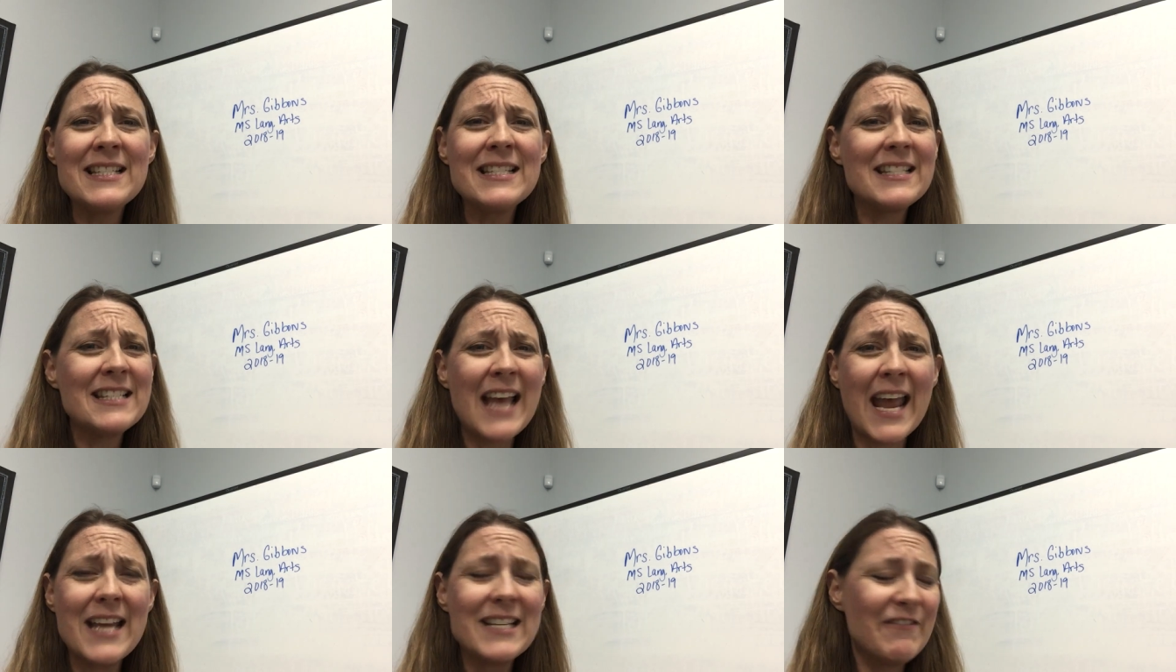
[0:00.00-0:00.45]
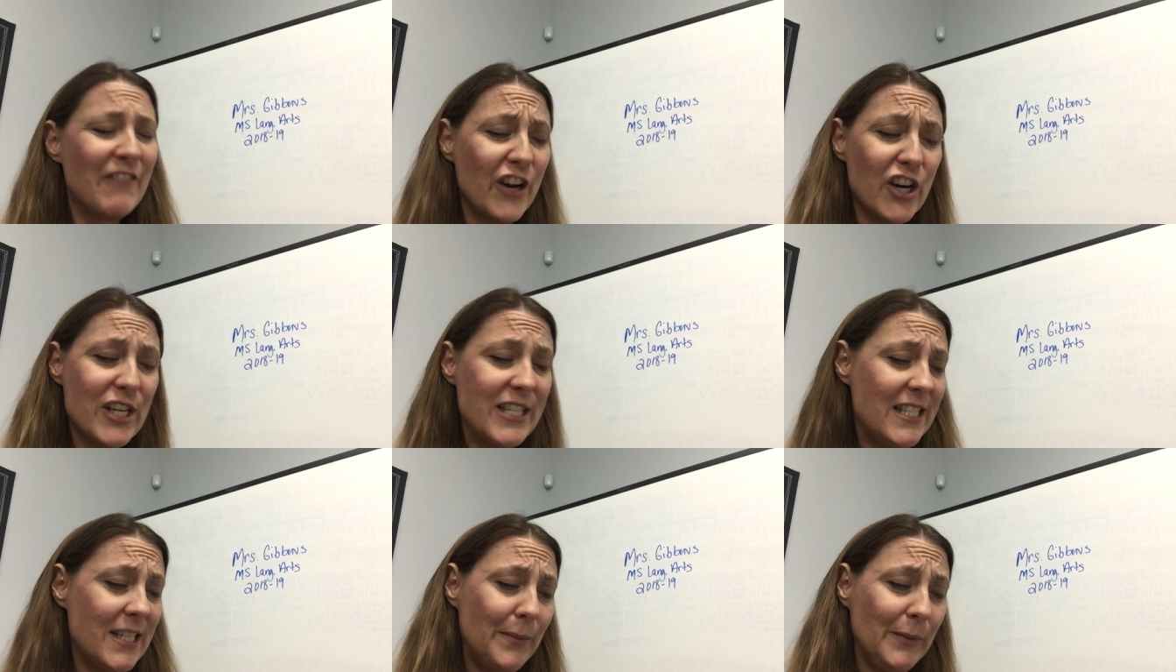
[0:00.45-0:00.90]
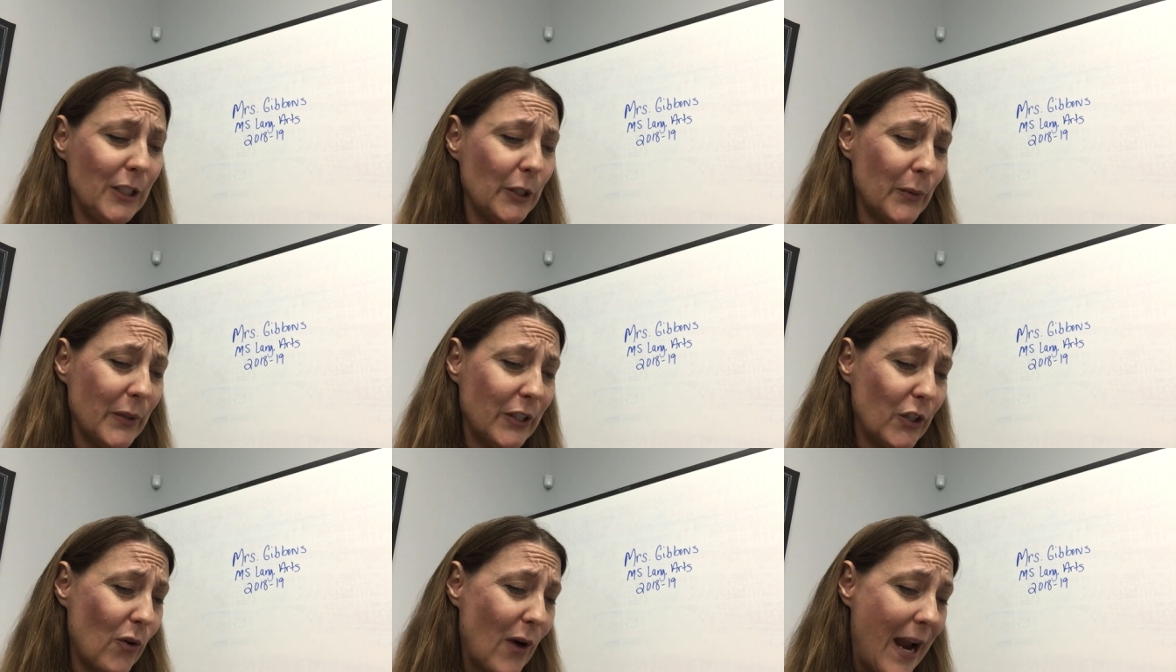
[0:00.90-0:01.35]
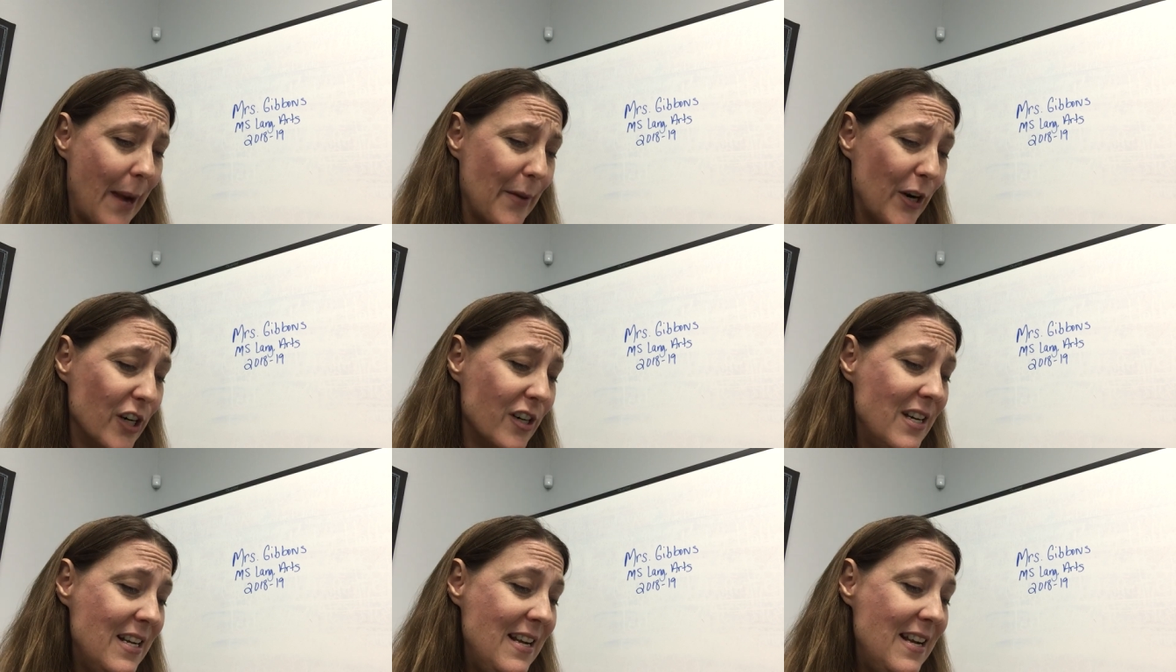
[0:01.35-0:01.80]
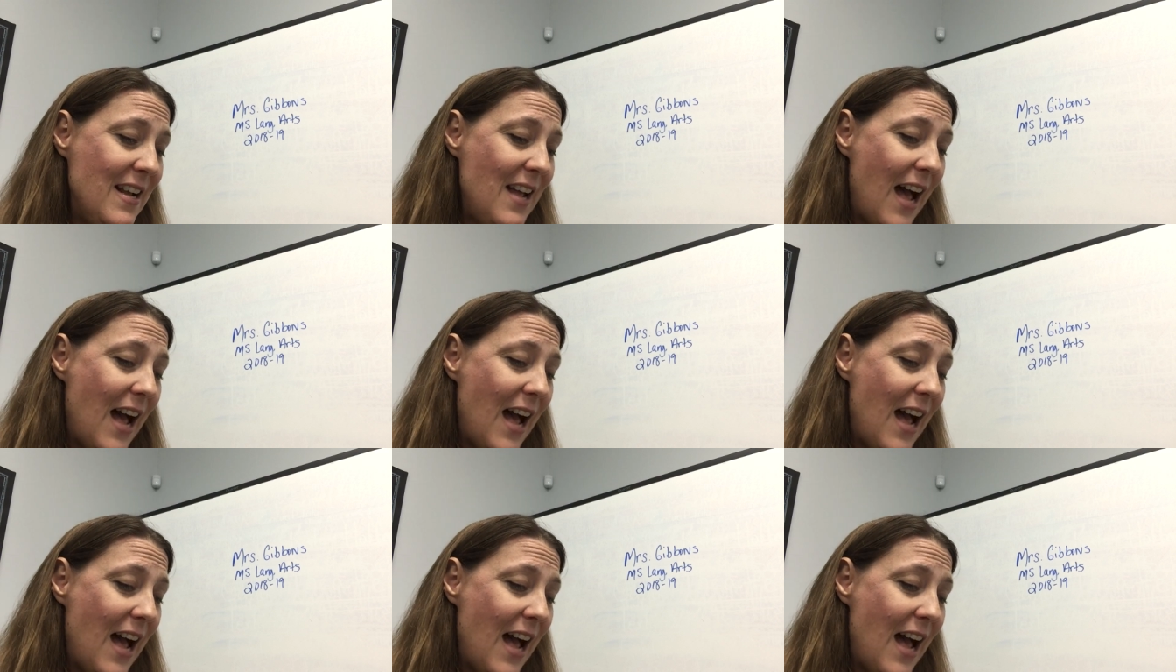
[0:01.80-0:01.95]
And it's very similar with grammar.